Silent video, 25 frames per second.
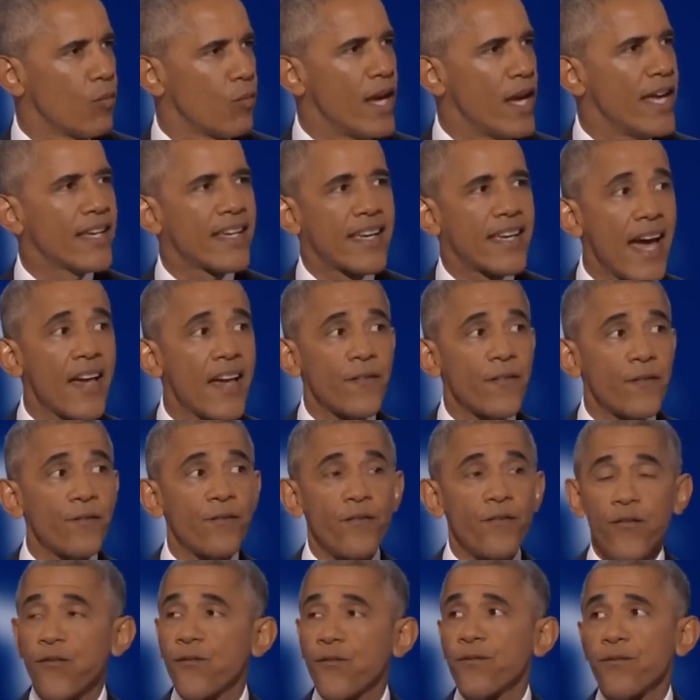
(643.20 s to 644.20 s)
We get
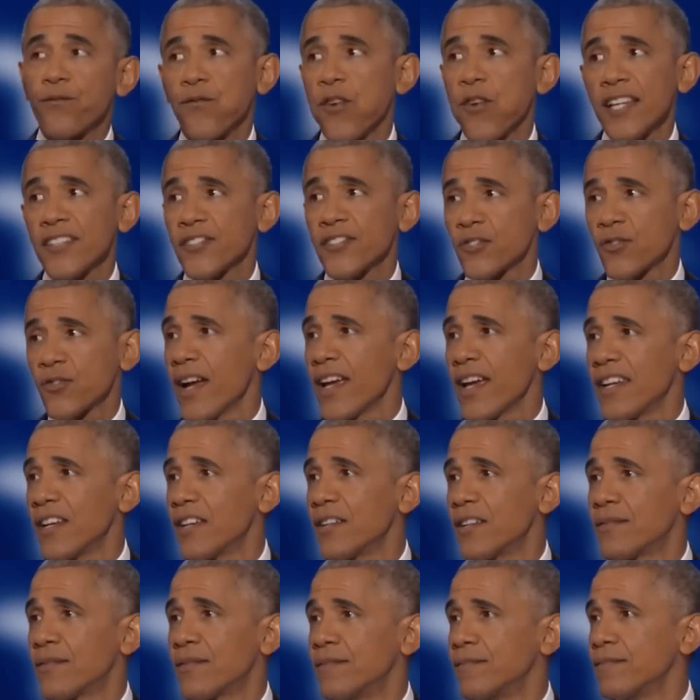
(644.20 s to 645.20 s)

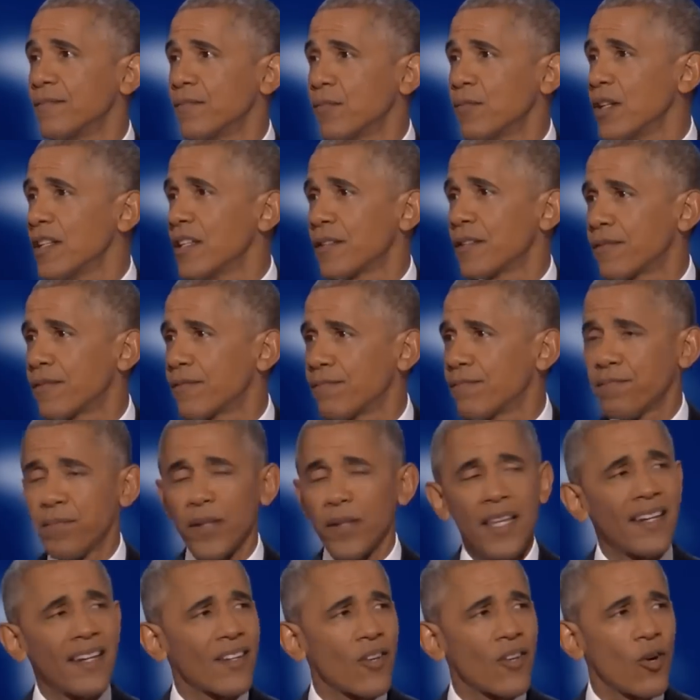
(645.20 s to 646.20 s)
frustrated with
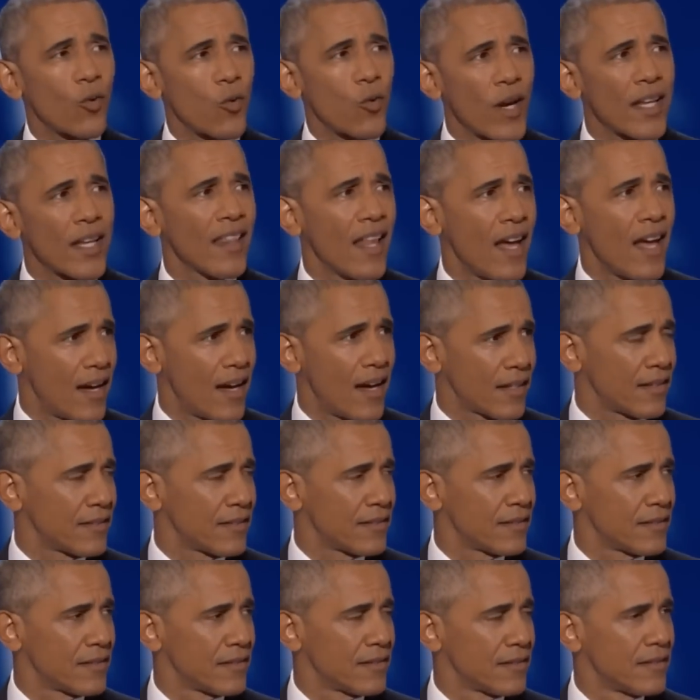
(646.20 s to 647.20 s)
political gridlock
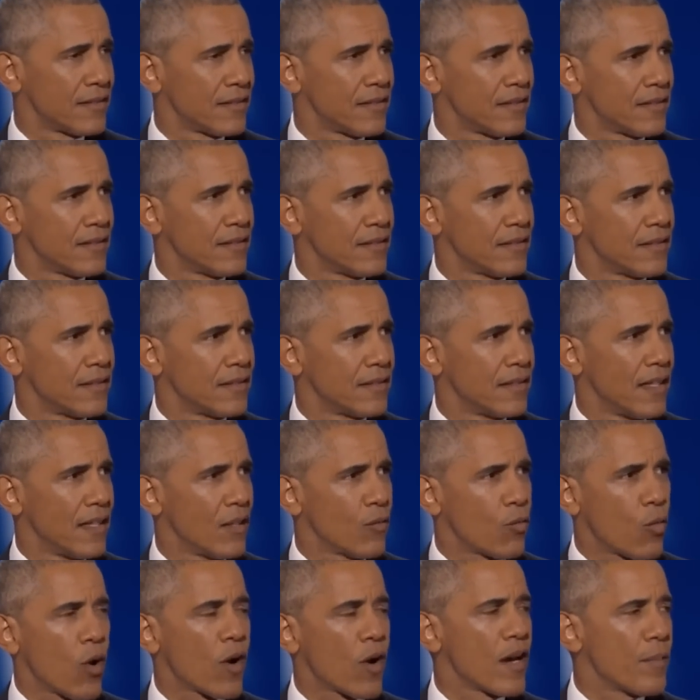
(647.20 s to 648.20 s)

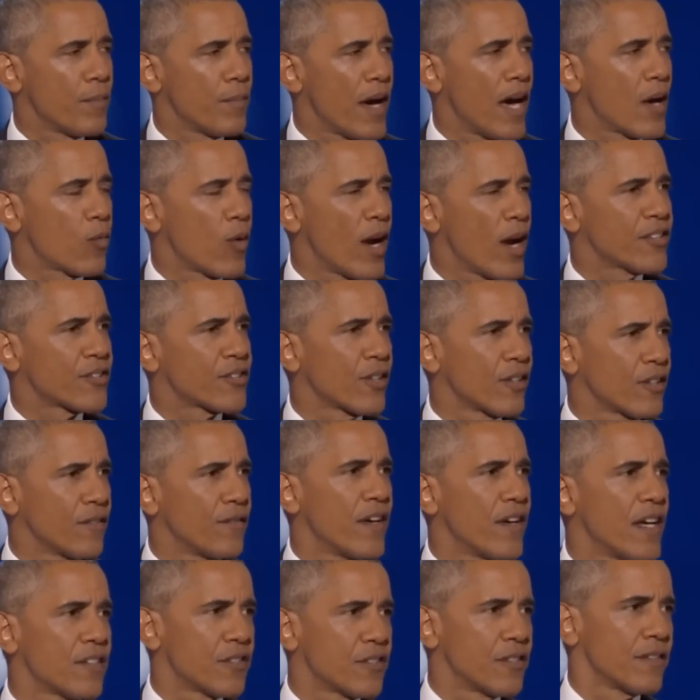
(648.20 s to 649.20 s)
and worry about racial
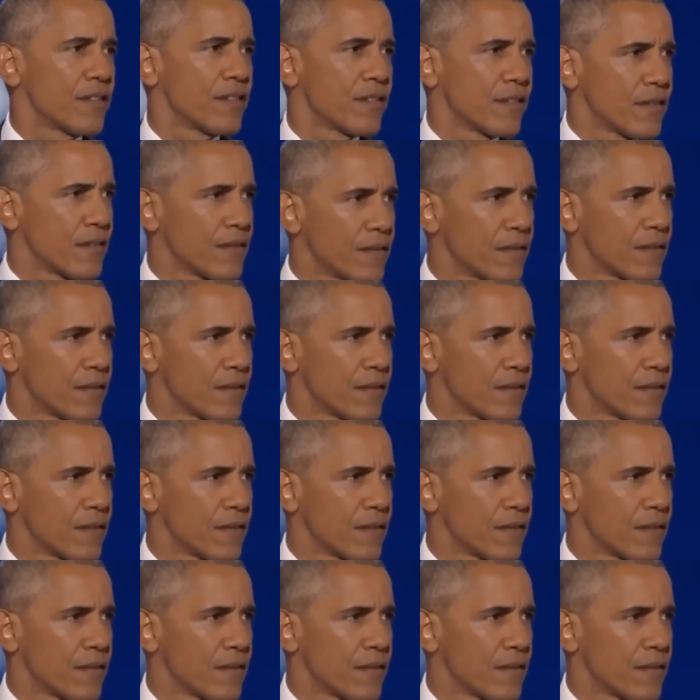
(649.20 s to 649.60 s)
divisions.